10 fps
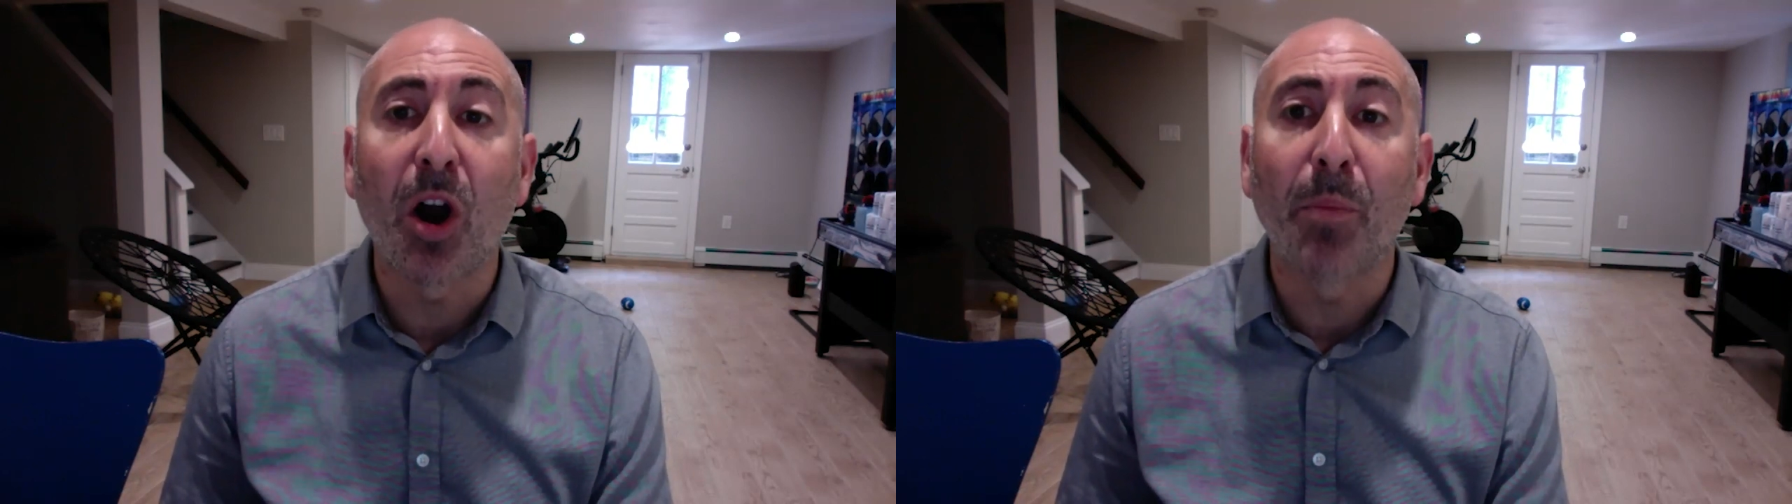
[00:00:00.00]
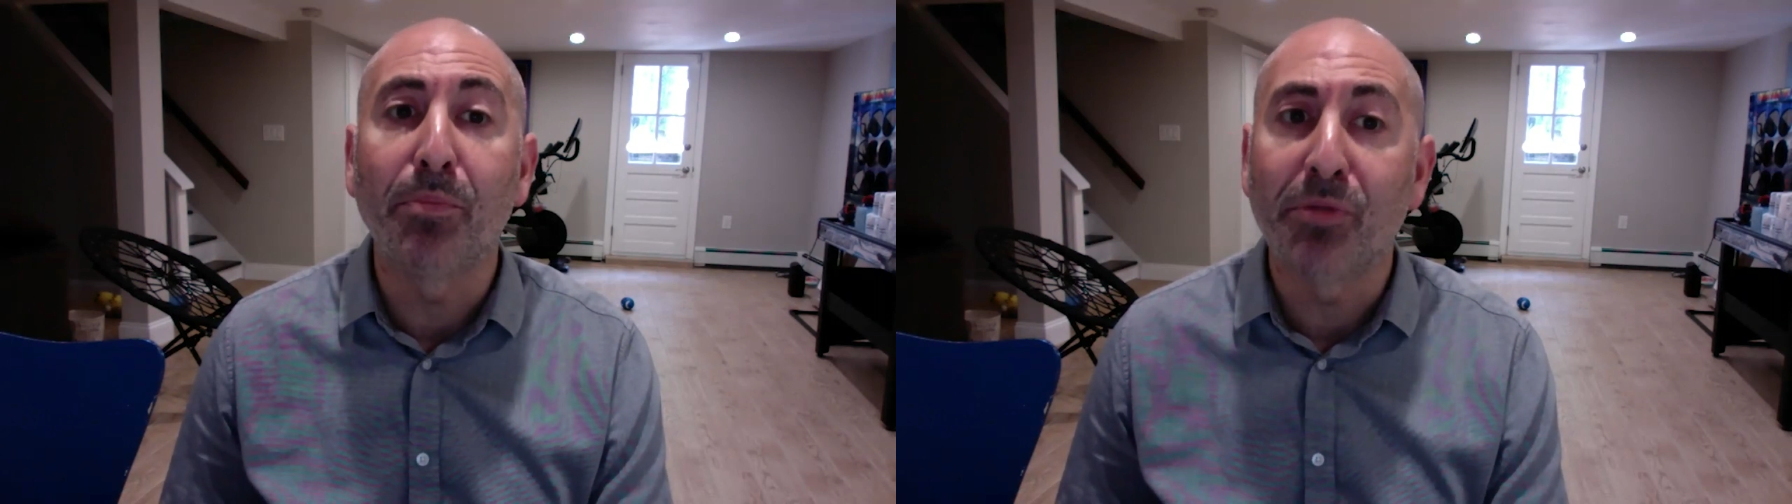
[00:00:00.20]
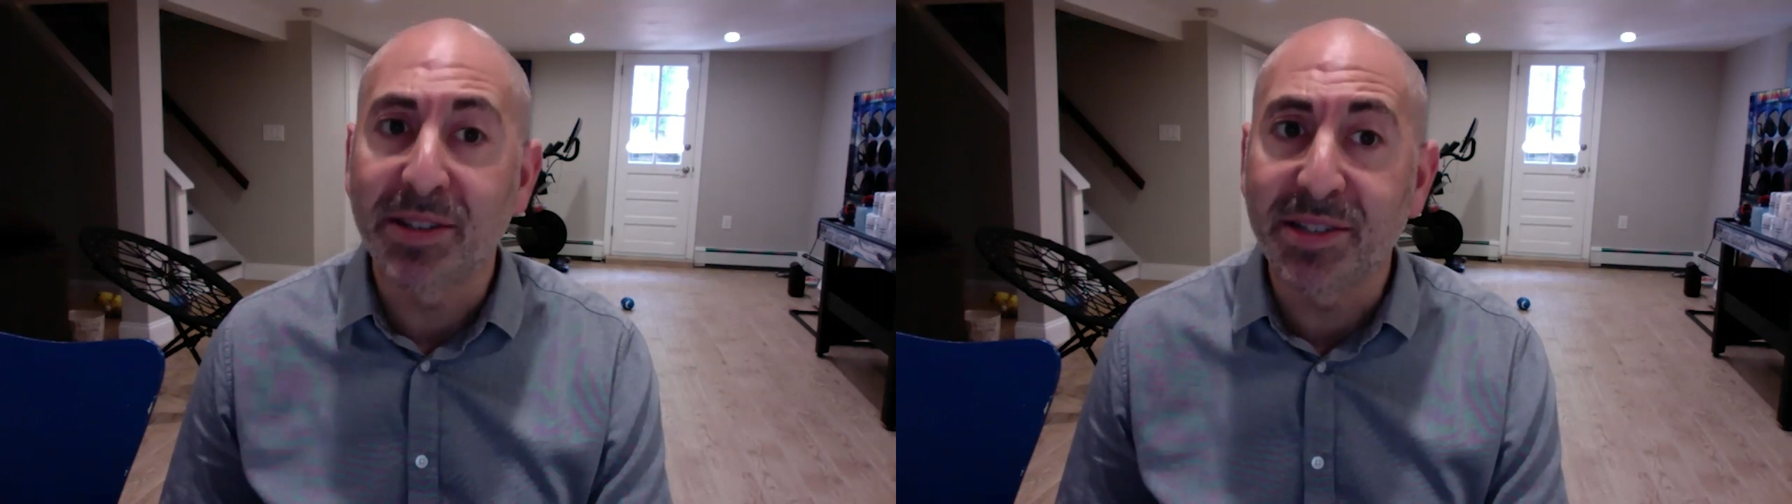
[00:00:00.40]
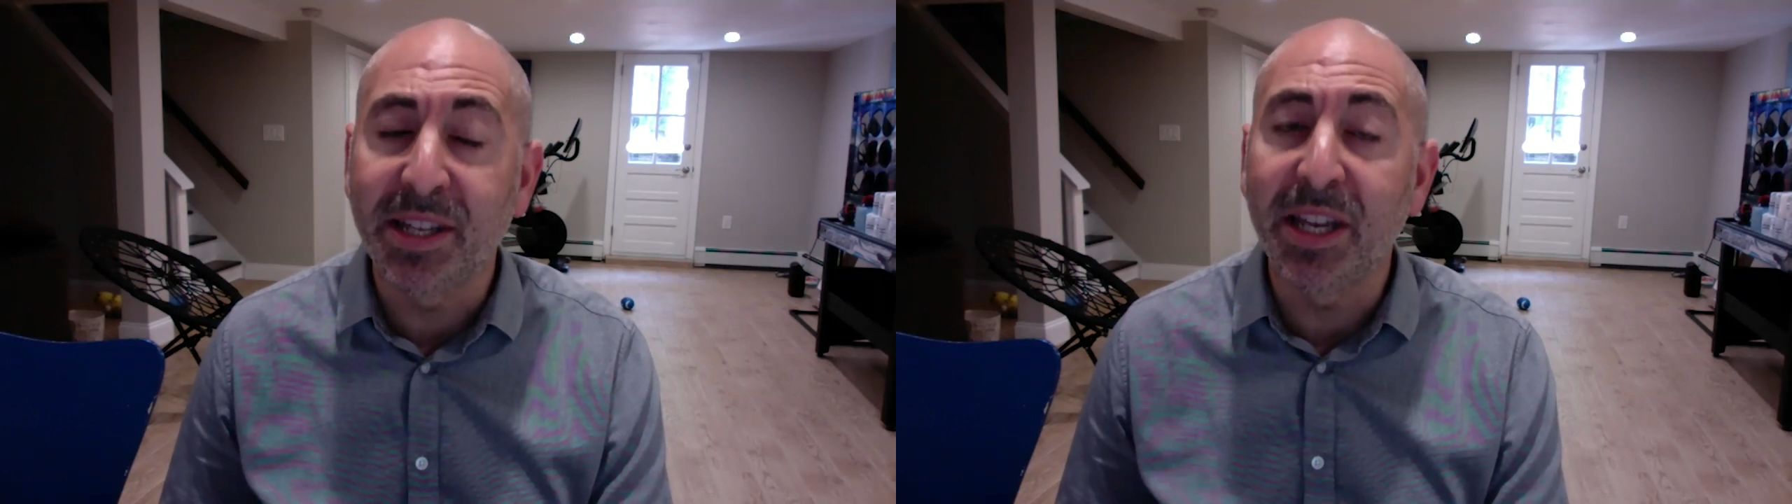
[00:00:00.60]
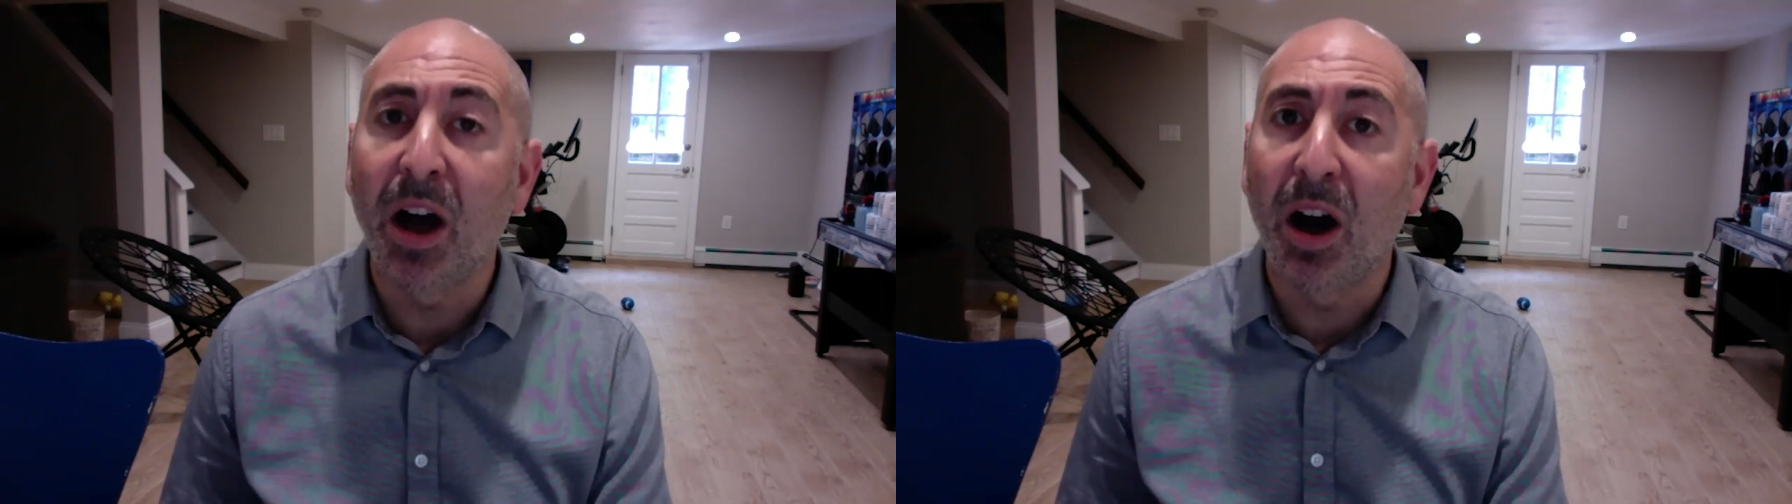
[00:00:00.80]
are
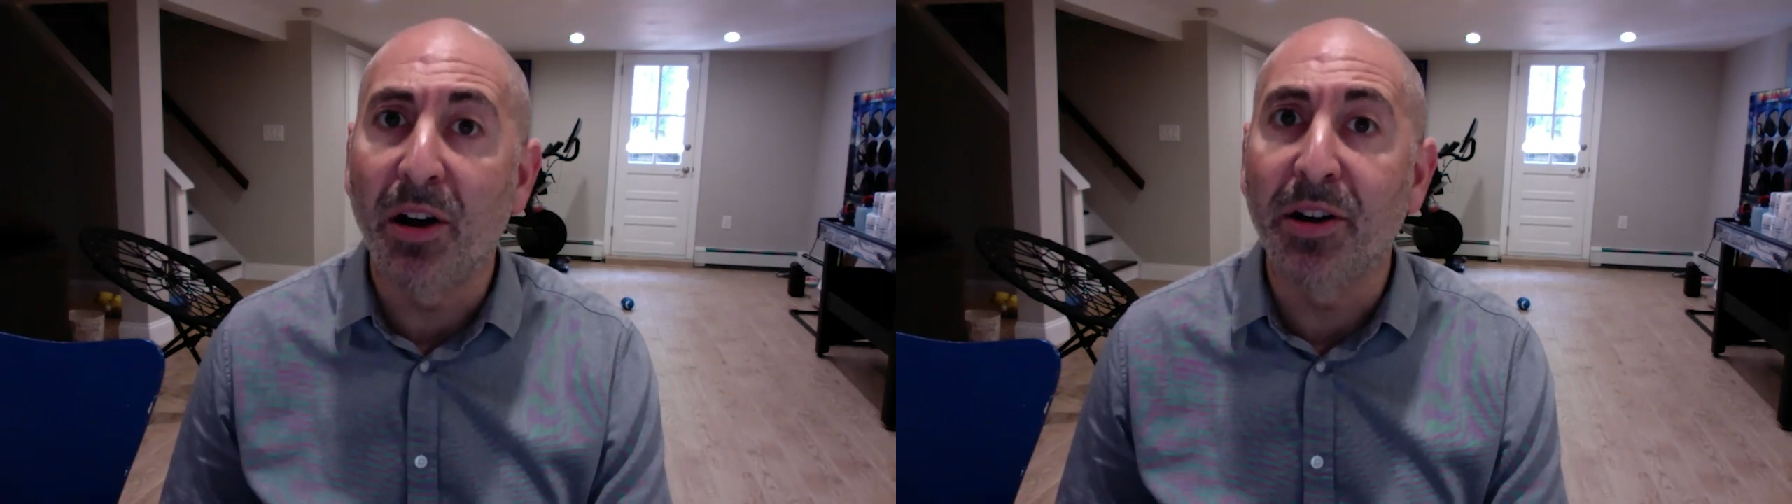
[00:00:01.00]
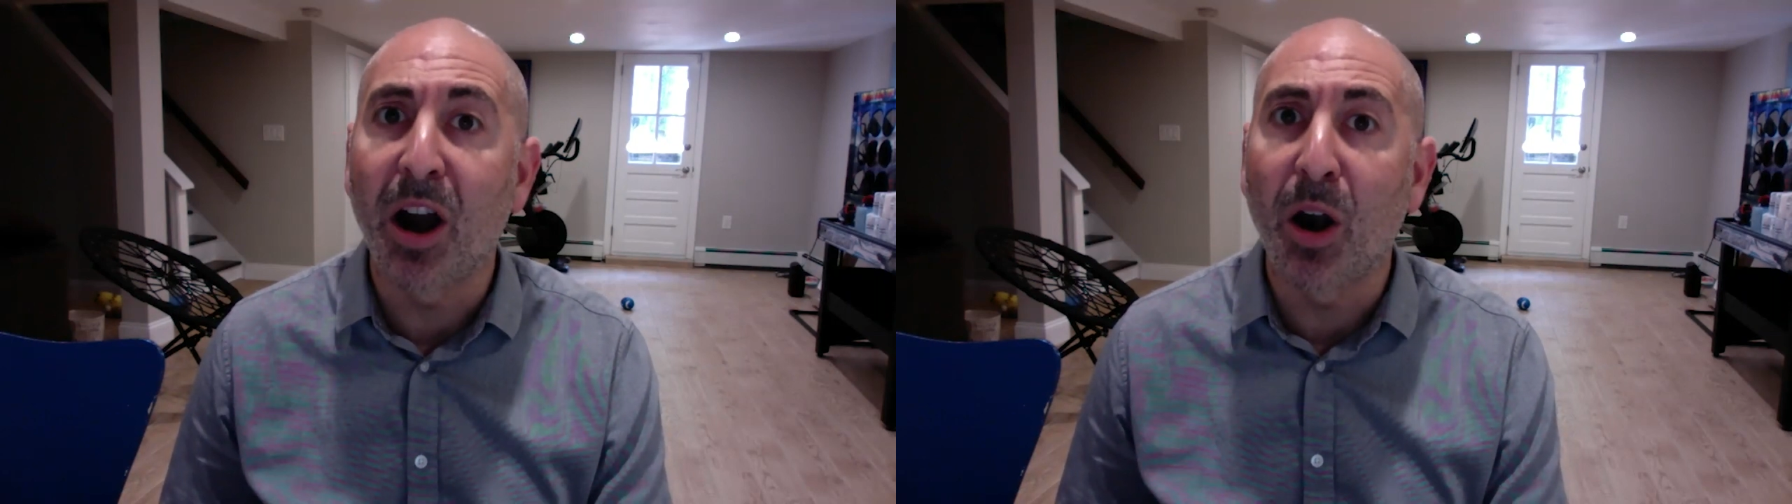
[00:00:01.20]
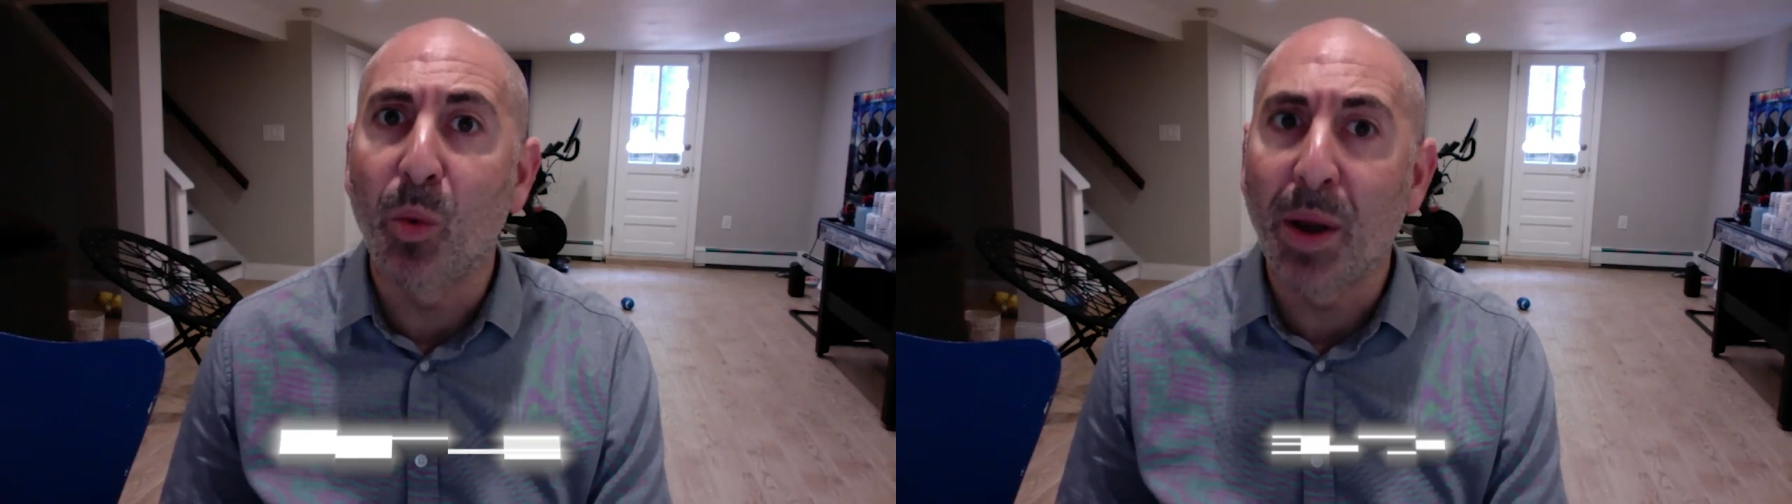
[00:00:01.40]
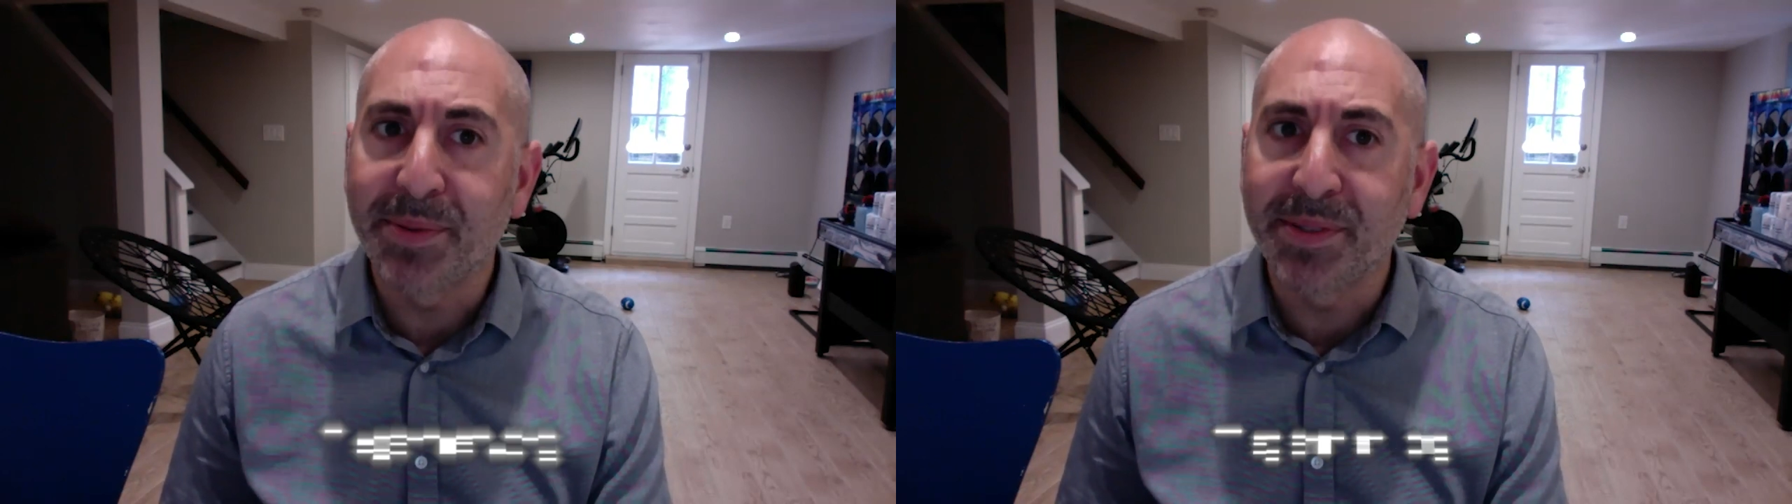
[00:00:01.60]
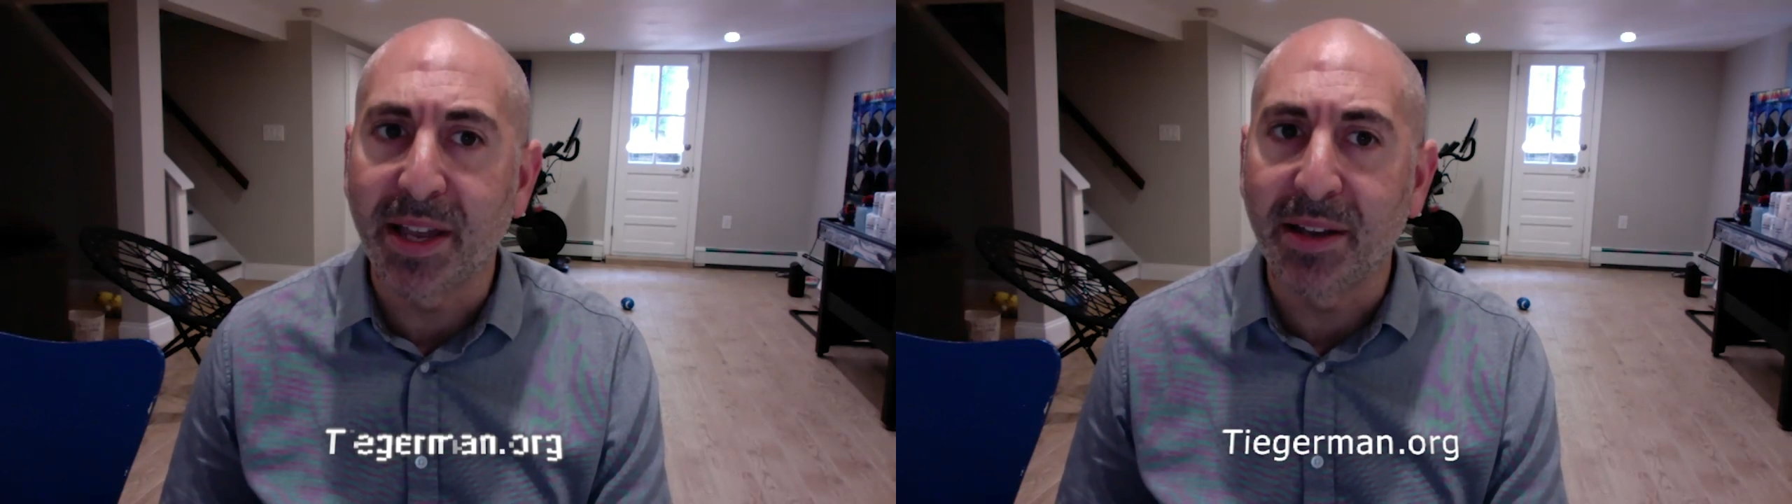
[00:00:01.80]
presently on our
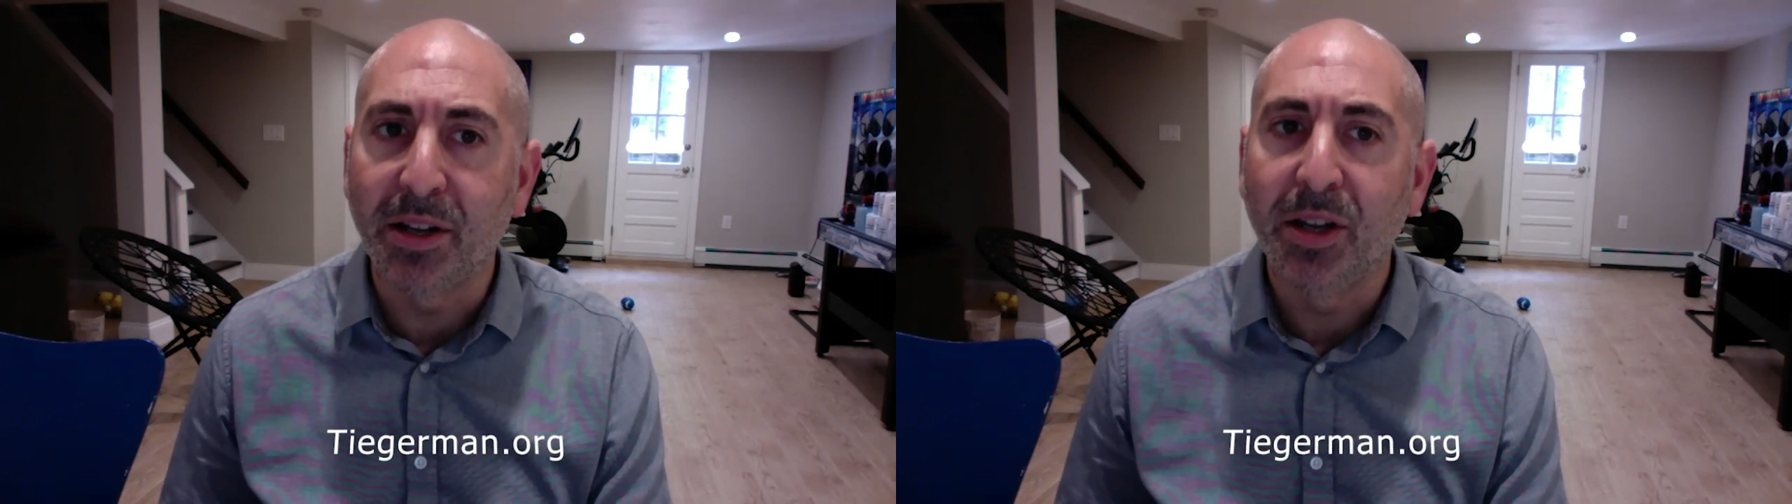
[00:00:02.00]
website.